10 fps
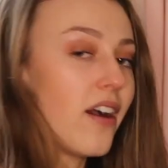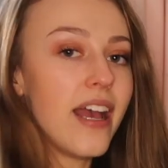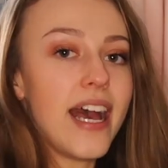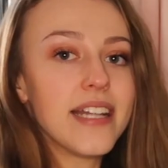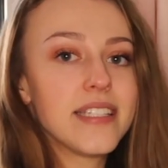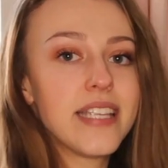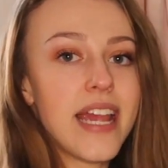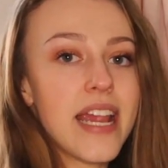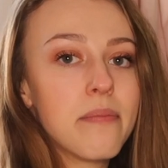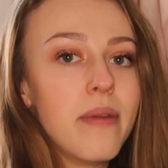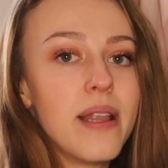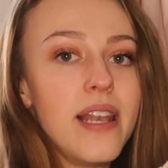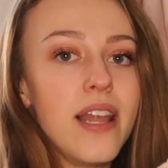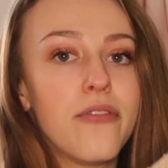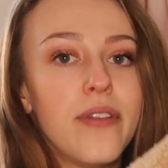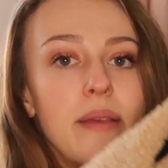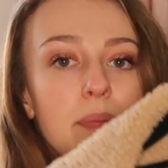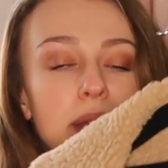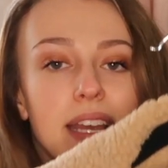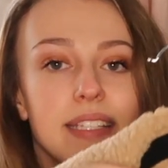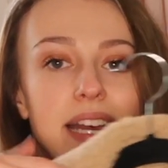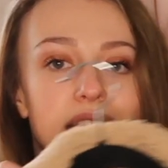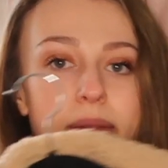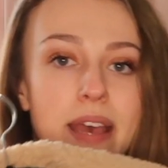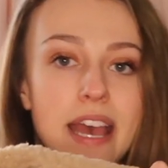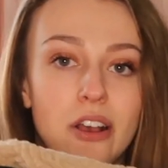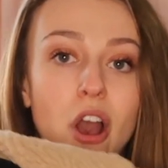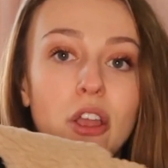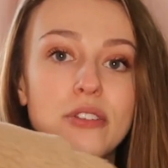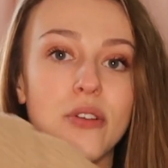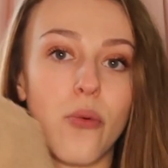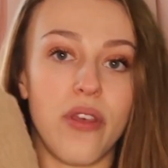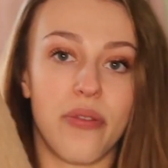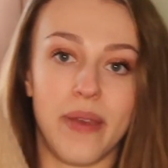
I had to take my lovely big teddy bear coat with